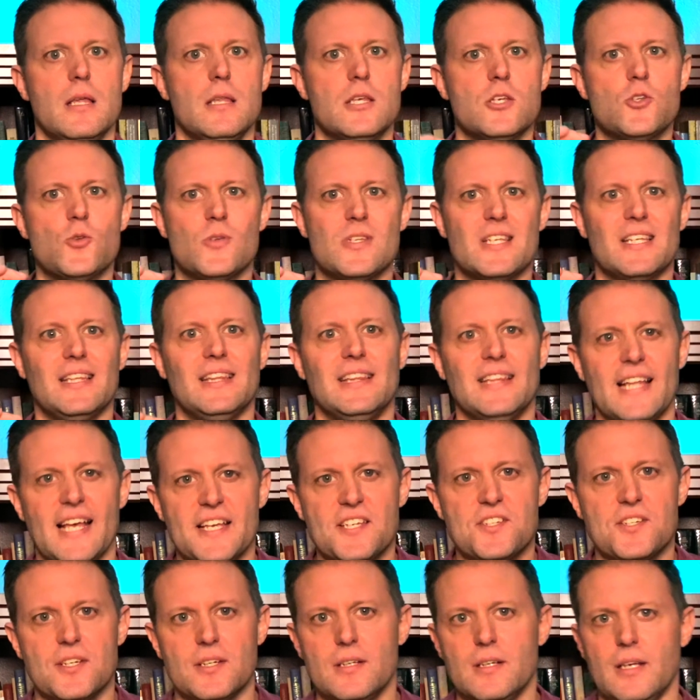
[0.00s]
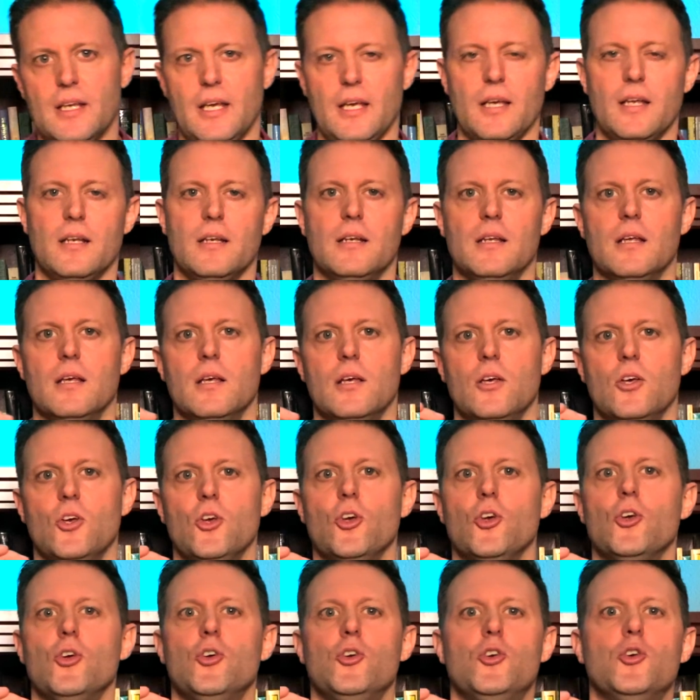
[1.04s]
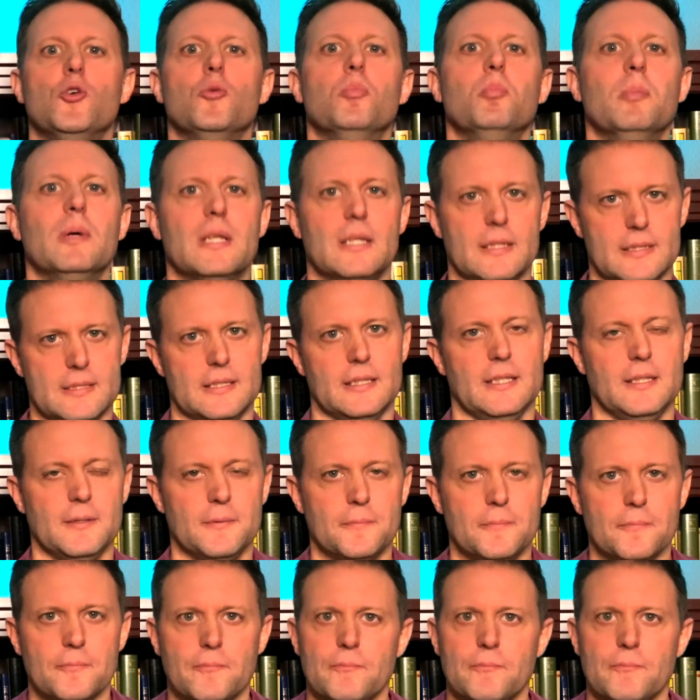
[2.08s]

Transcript: was a lesson in humility.